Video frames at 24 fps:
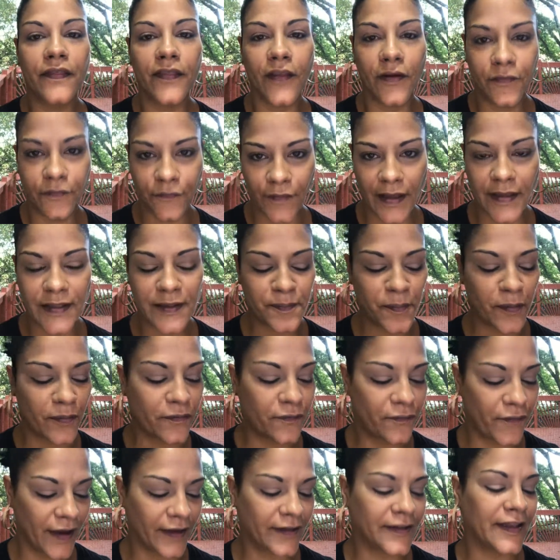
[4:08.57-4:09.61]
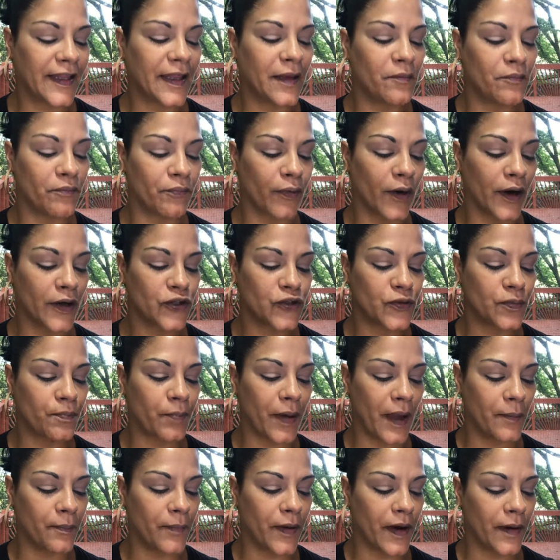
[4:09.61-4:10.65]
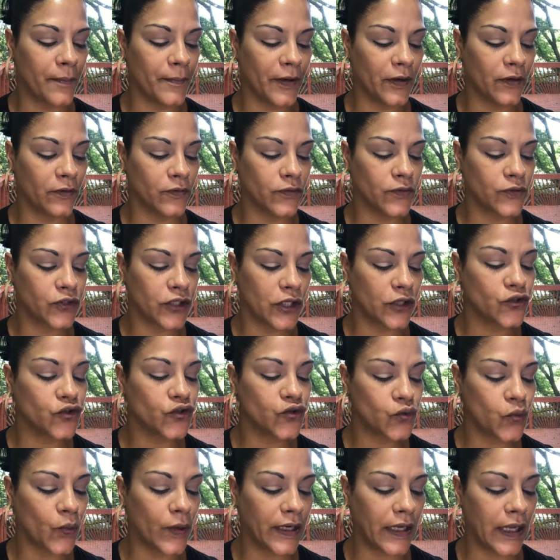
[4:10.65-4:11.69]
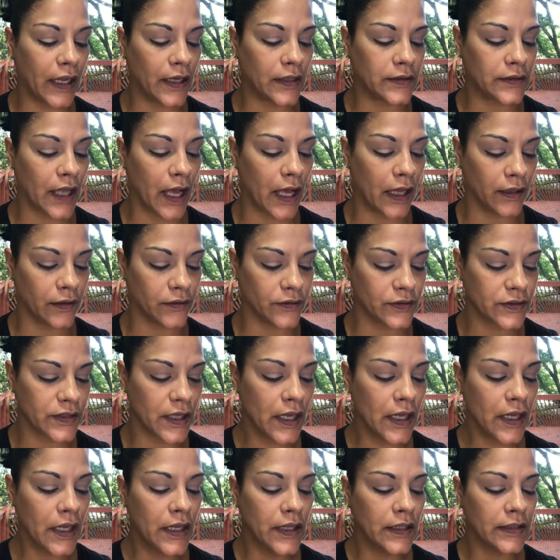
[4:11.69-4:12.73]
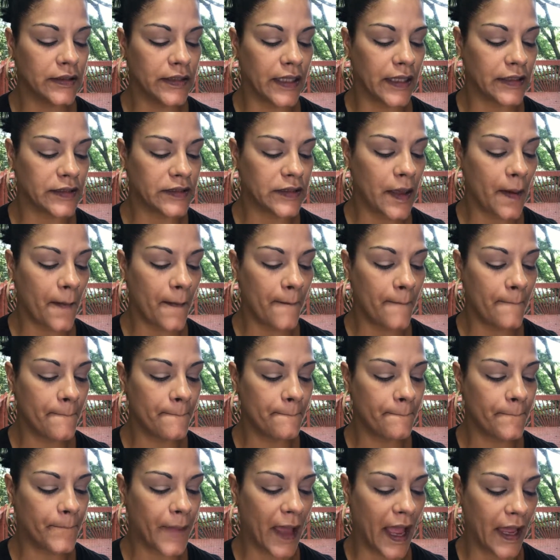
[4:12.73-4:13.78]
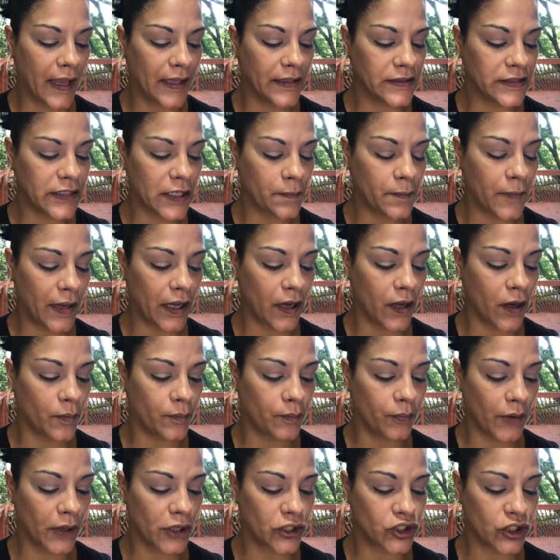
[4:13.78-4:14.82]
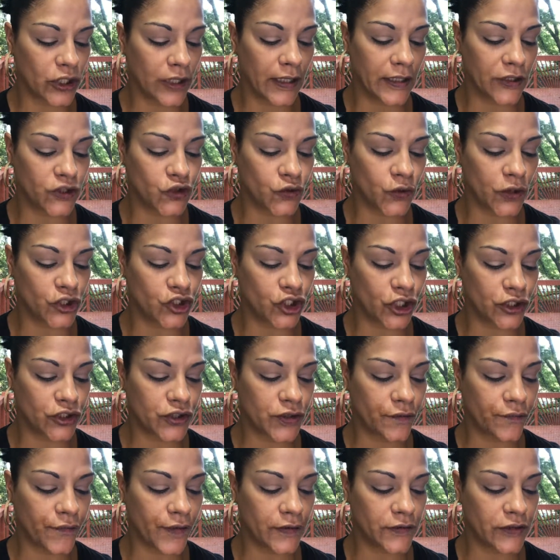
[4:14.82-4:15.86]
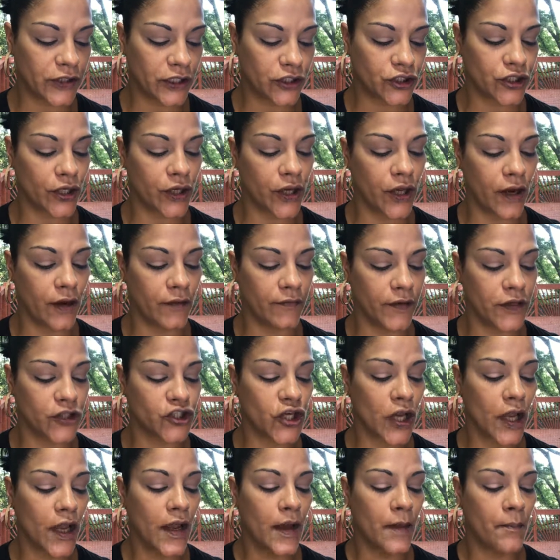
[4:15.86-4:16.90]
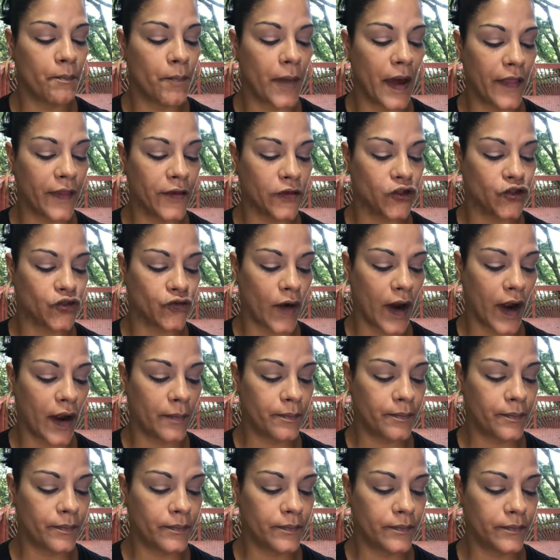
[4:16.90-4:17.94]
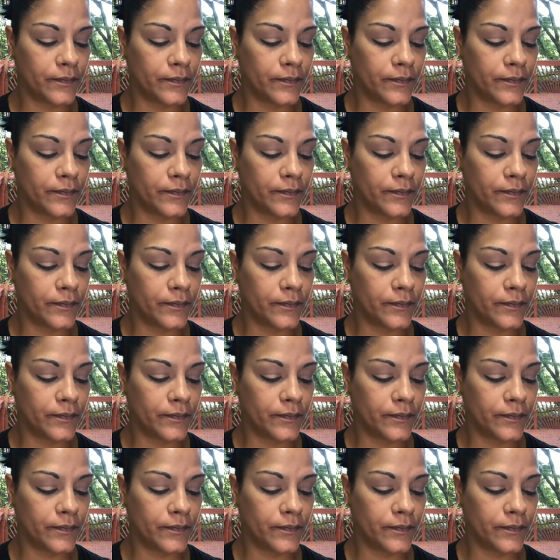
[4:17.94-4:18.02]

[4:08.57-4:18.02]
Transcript: The Face Perfecting Brush by Bare Minerals is $28. This patented makeup brush lets you adjust your foundation coverage by the drop.